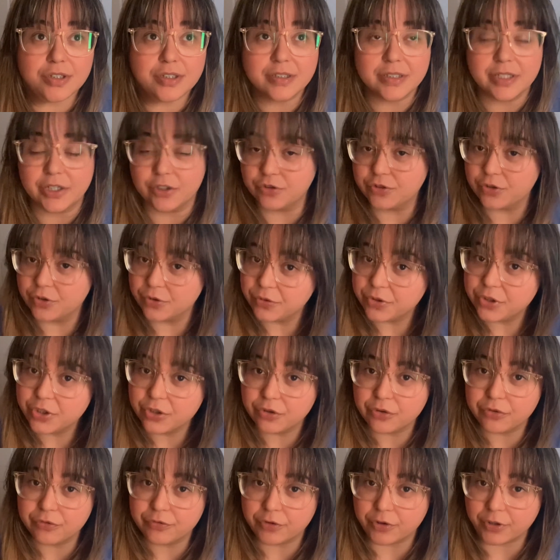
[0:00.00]
There's no
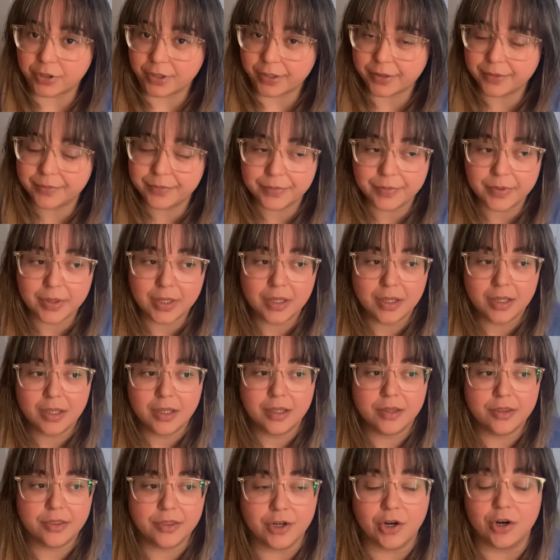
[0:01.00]
cure for it.
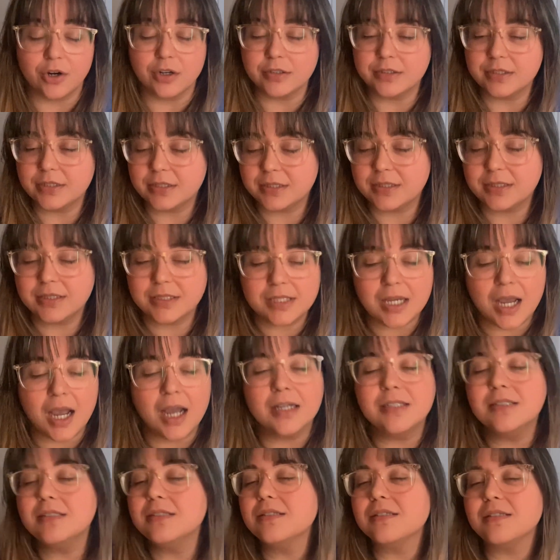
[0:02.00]
There are
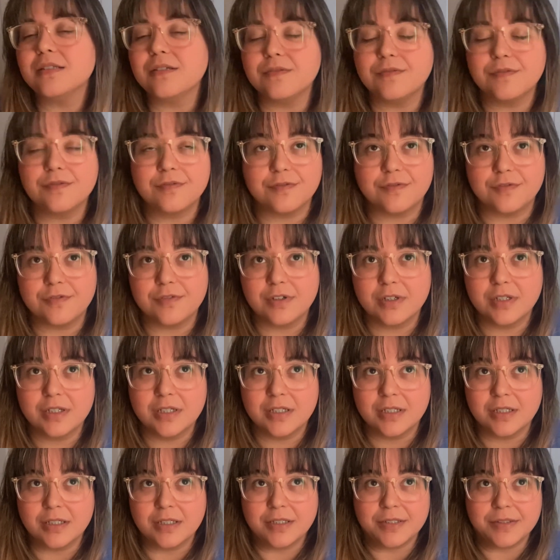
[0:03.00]
tons of
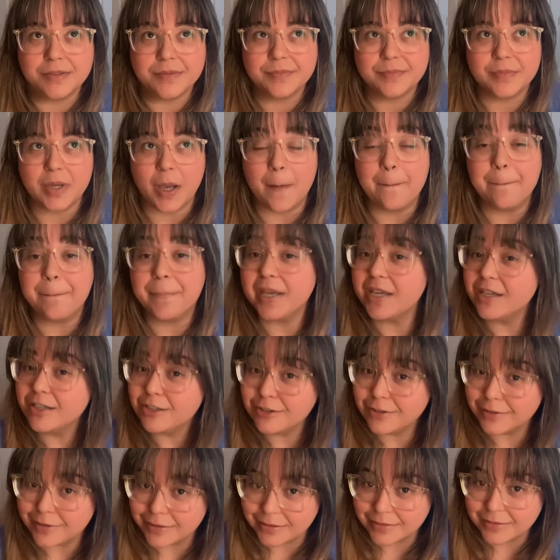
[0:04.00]

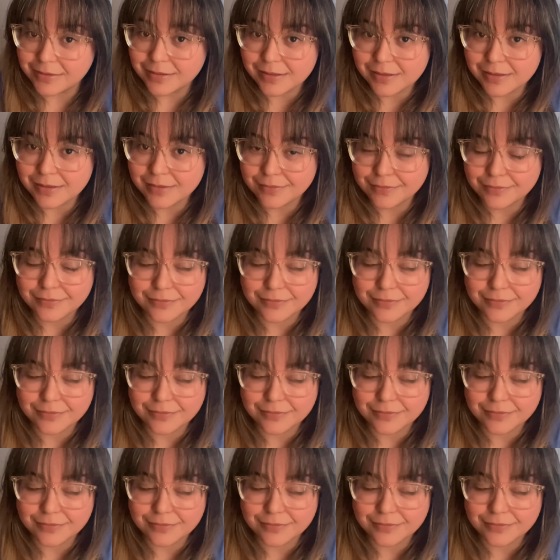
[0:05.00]
opinions